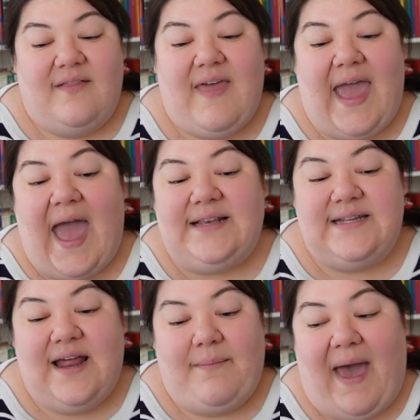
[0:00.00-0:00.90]
they
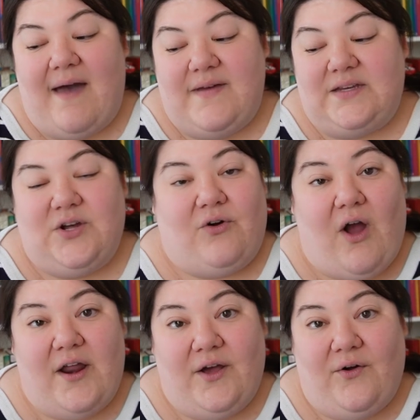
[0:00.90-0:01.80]
ended up having to
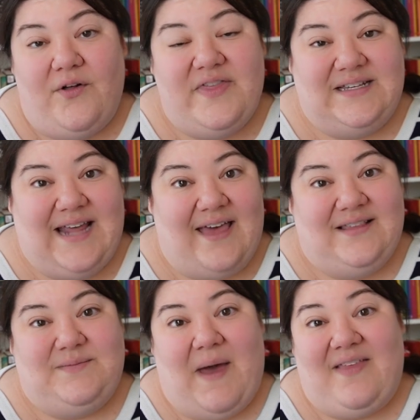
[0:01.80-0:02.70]
chronicle the
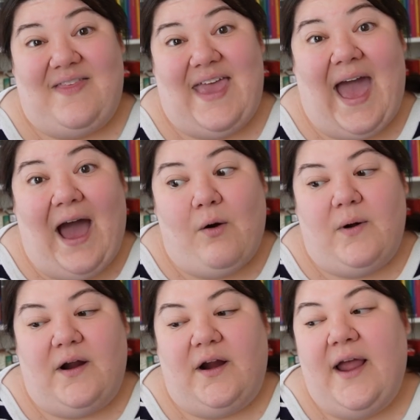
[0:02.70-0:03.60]
deaths by the
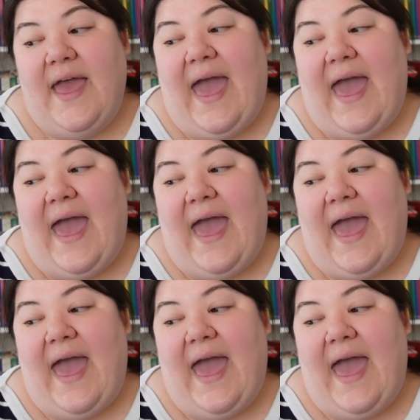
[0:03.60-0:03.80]
hour,